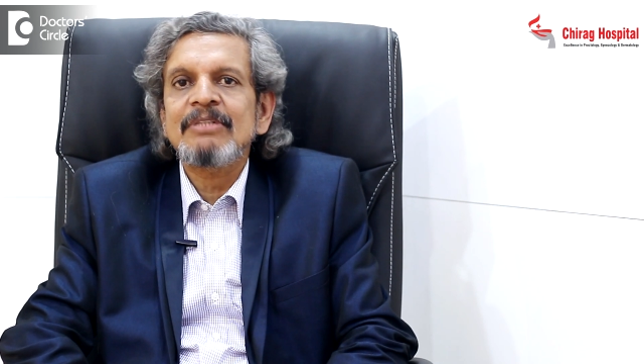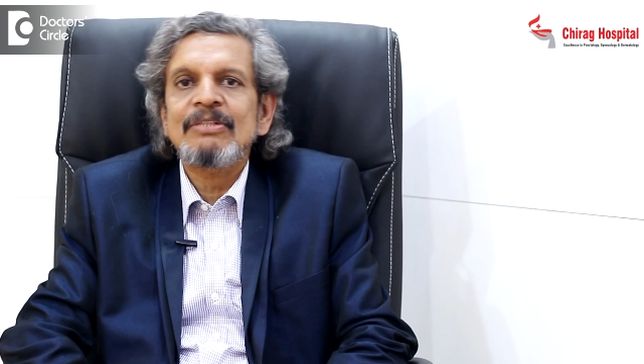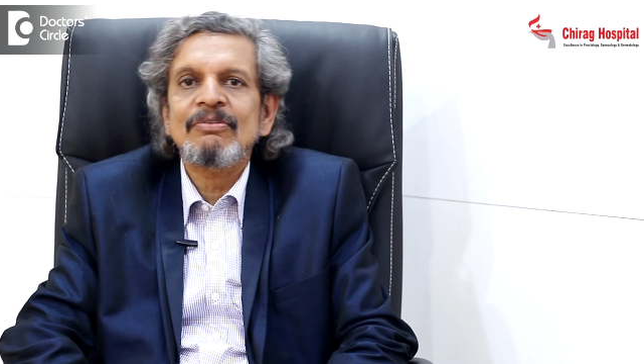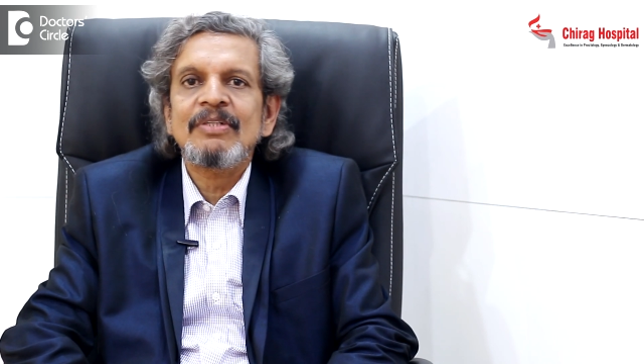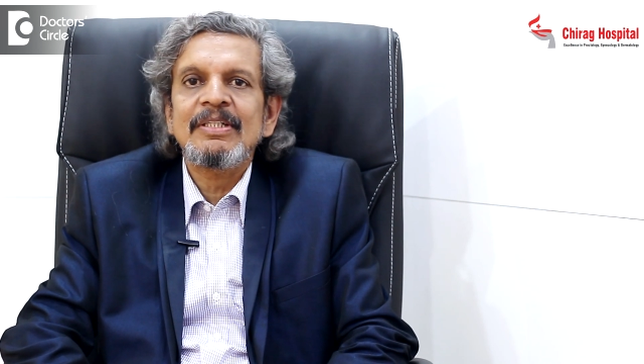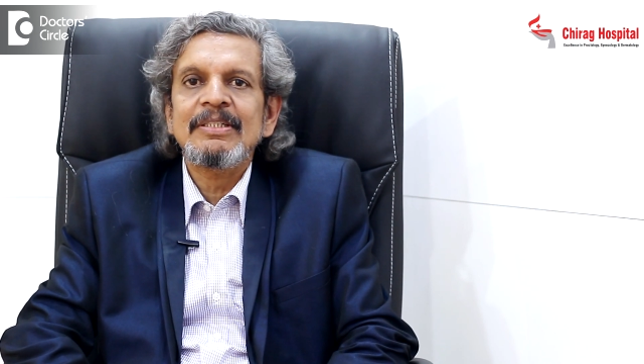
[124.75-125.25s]

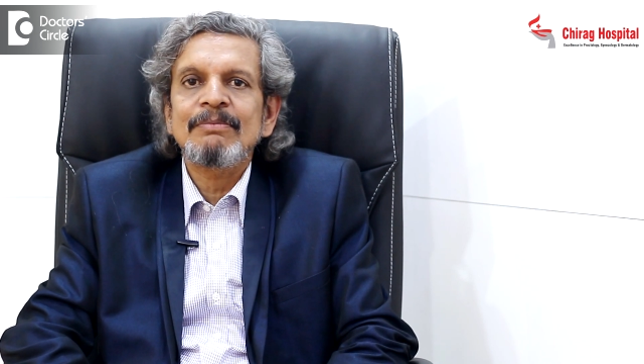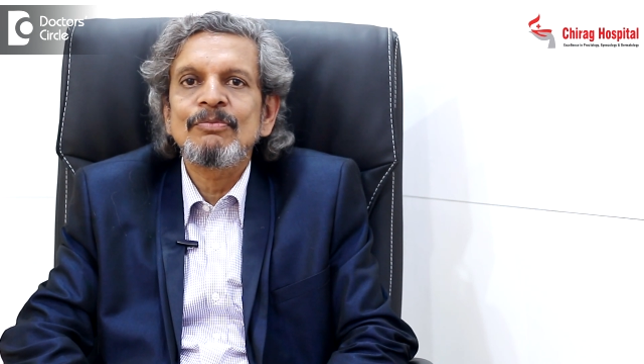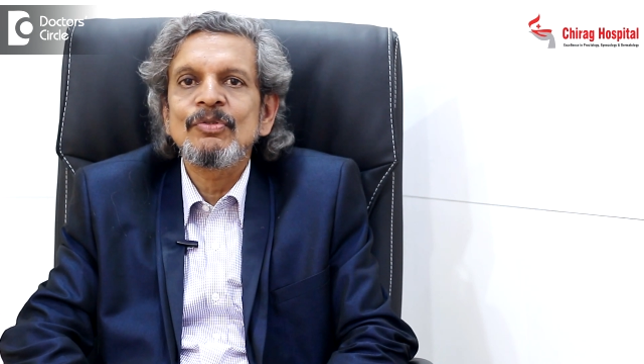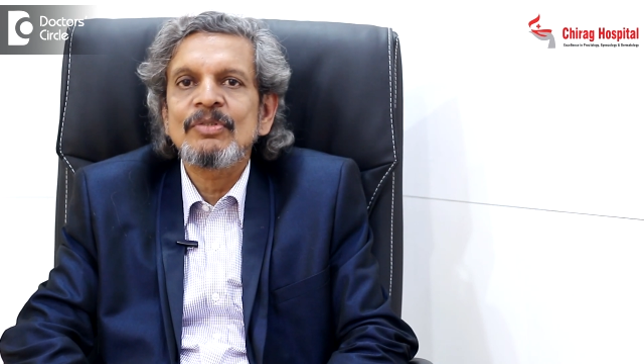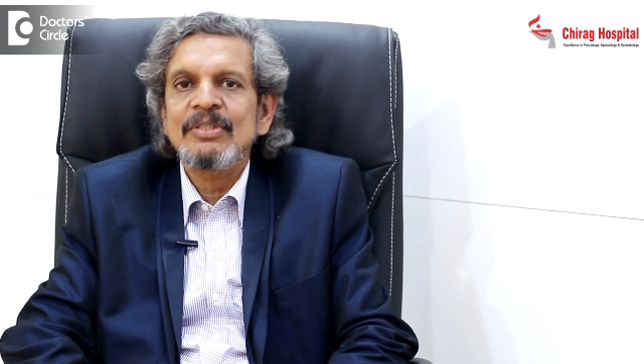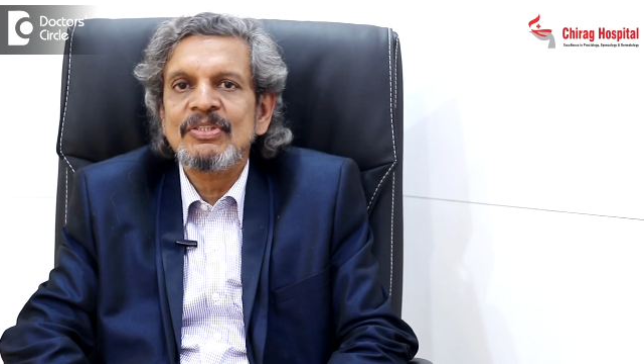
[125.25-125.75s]
what we call as
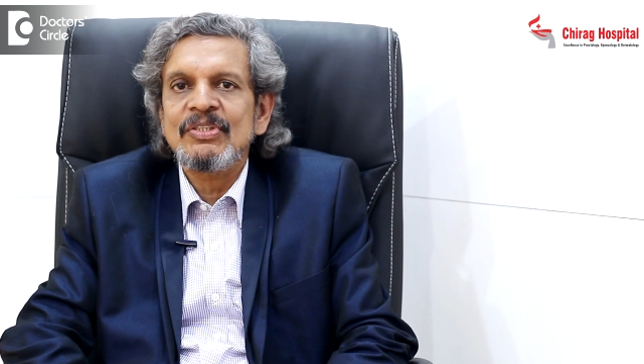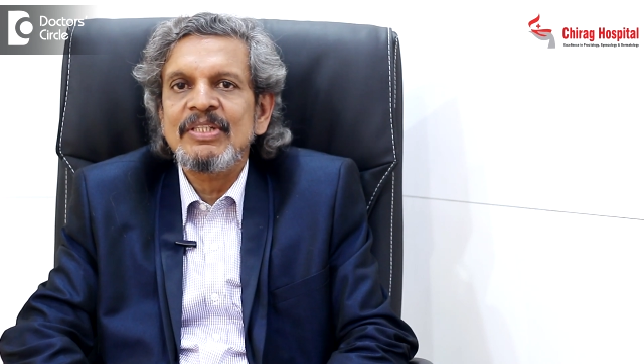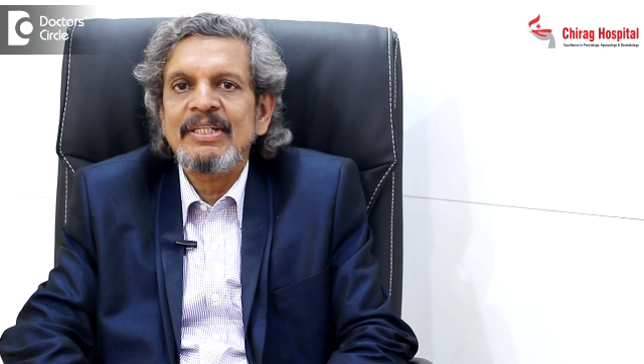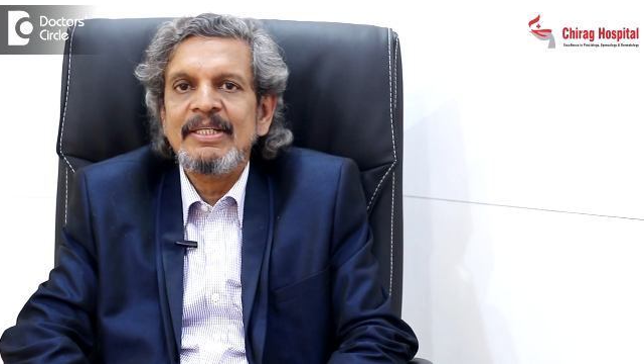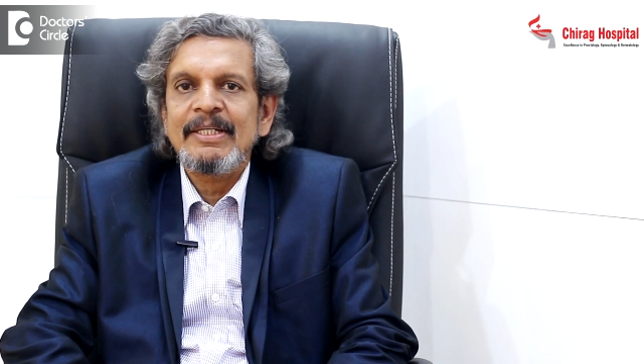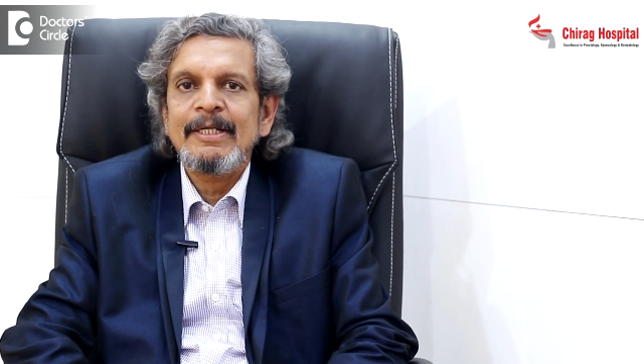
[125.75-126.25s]
mucus
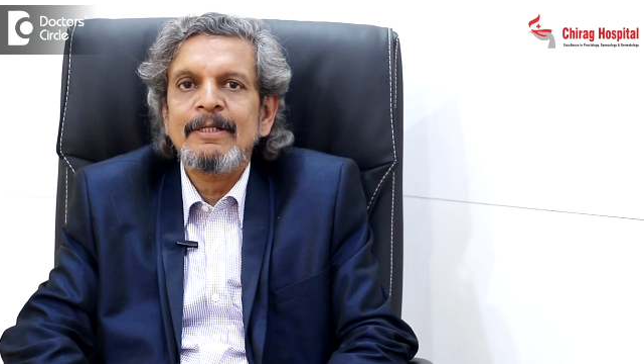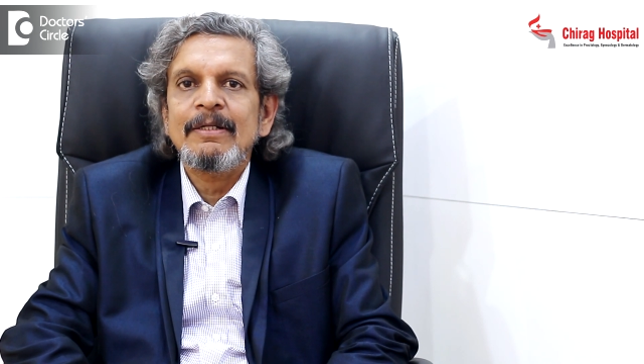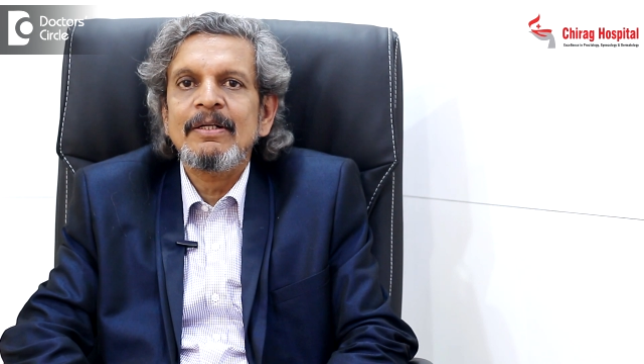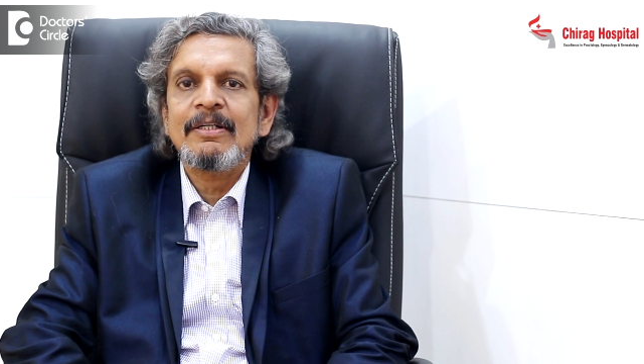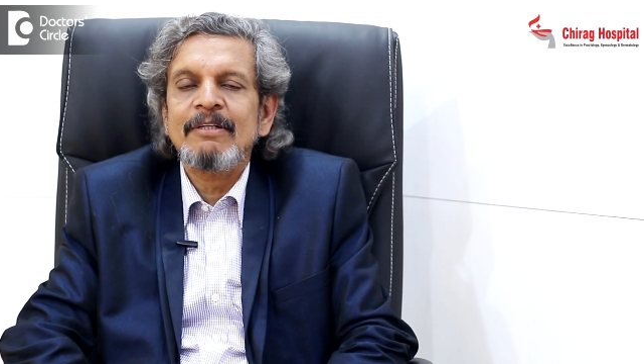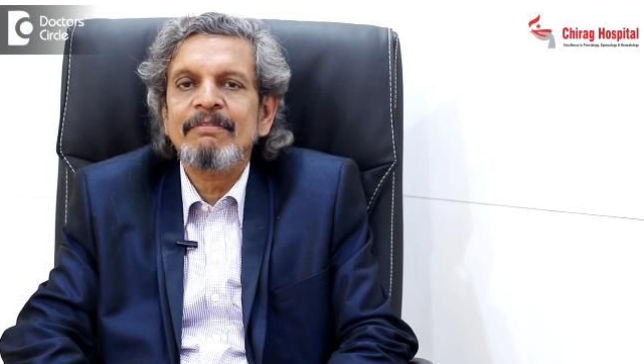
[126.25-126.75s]
diarrhea,
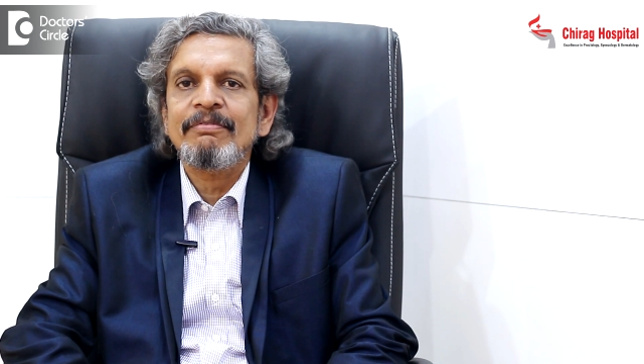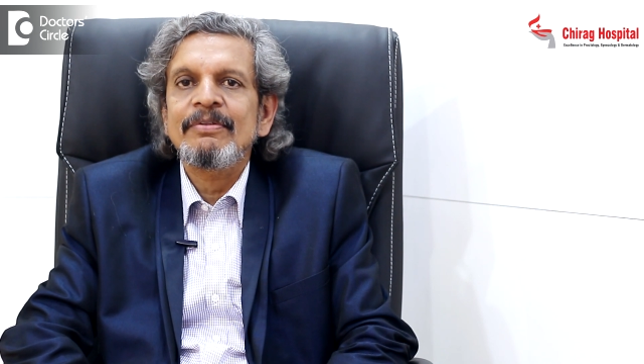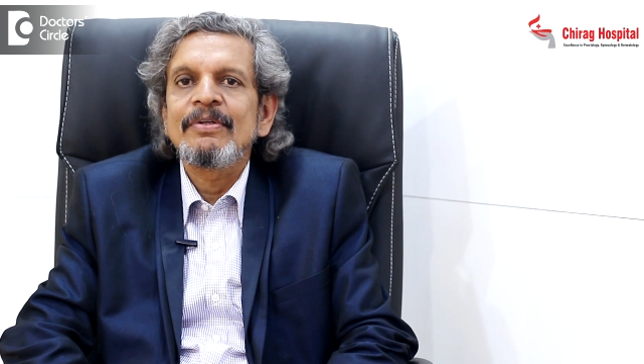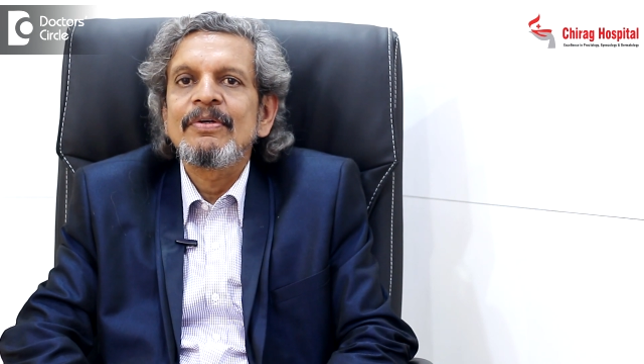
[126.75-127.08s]
lot of